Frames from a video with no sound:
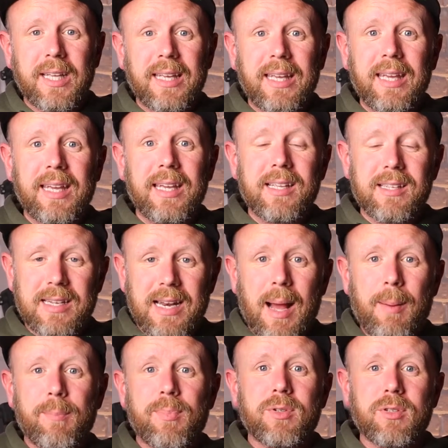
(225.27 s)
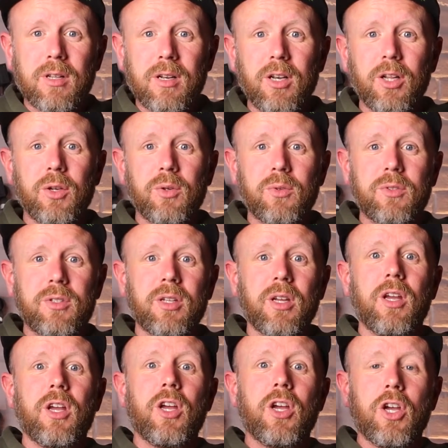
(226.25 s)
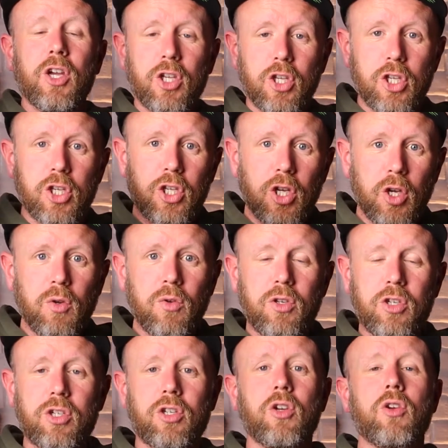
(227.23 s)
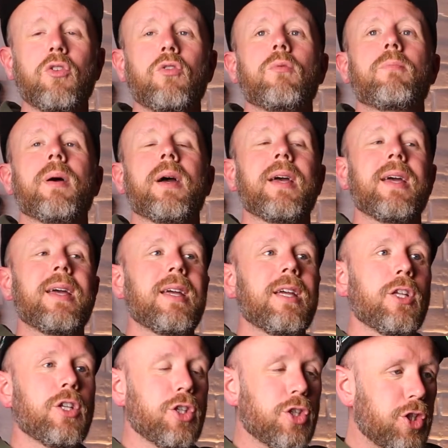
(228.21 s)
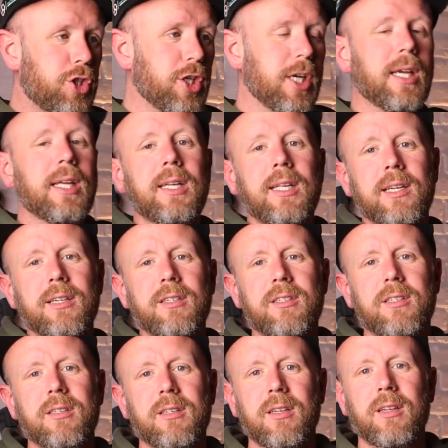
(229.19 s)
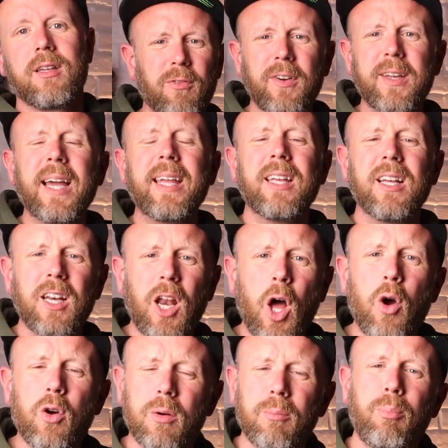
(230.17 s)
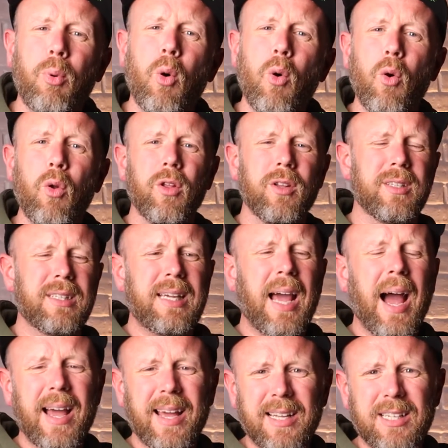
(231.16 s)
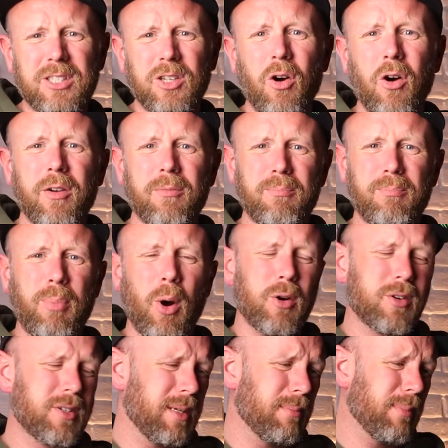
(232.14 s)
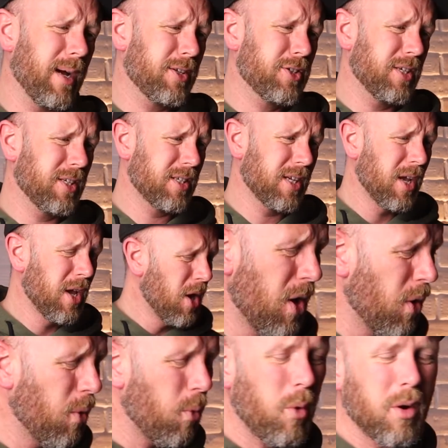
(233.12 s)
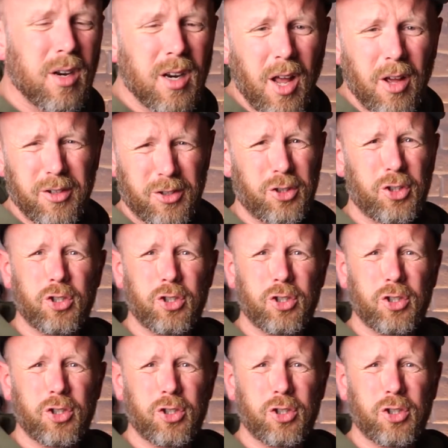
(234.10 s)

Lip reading: think he is an absolute YouTube genius. Forget your Logan Paul and KSI boxing matches. What a load of